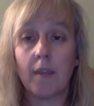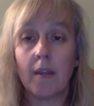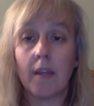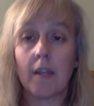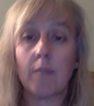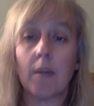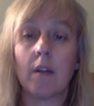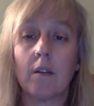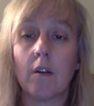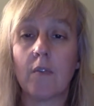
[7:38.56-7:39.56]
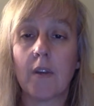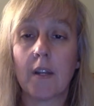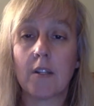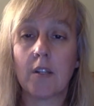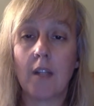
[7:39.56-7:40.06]
It can be
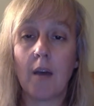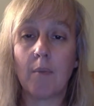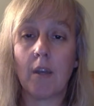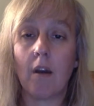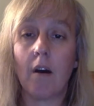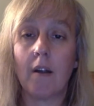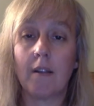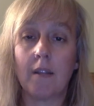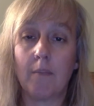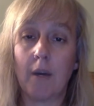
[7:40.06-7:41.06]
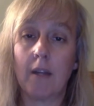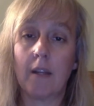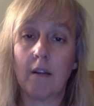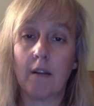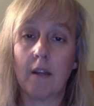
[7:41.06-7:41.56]
unnerving to not be caught in the
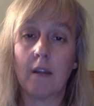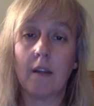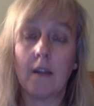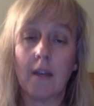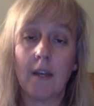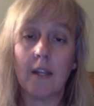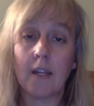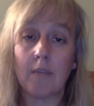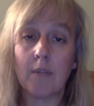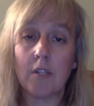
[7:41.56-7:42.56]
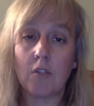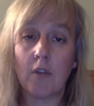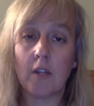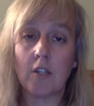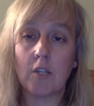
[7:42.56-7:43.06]
binary, and it can be
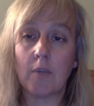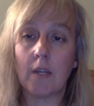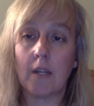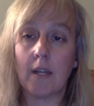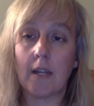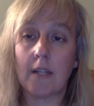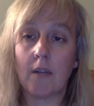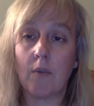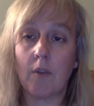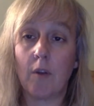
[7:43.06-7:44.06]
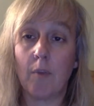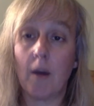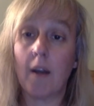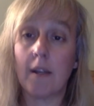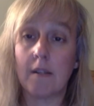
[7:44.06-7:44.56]
strange to be connecting with our
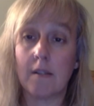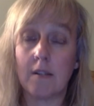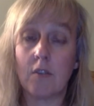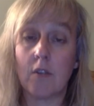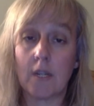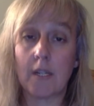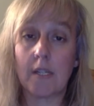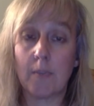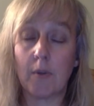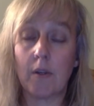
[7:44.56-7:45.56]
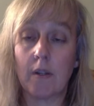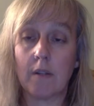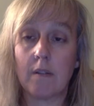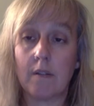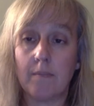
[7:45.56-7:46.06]
bodies in direct
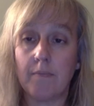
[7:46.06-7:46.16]
experience.